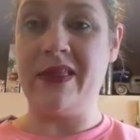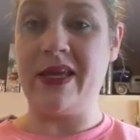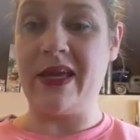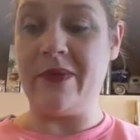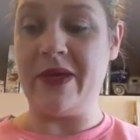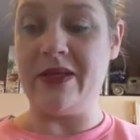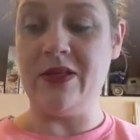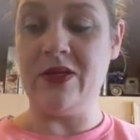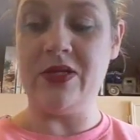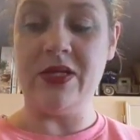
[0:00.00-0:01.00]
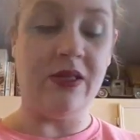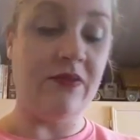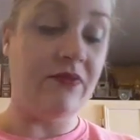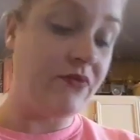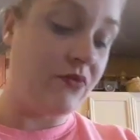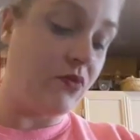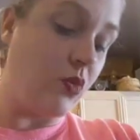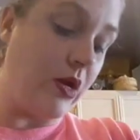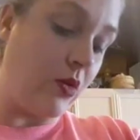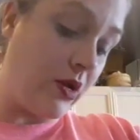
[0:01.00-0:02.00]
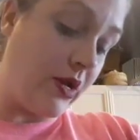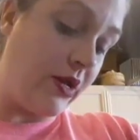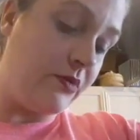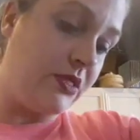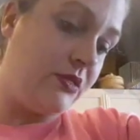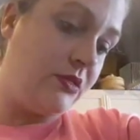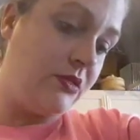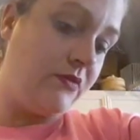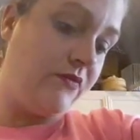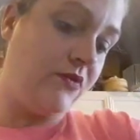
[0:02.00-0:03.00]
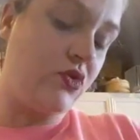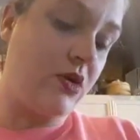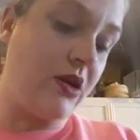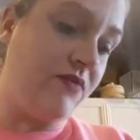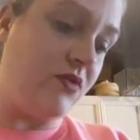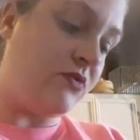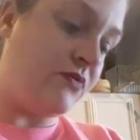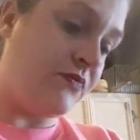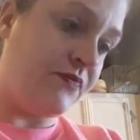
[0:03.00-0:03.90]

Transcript: They gave me a little deal of wet wipes for travel.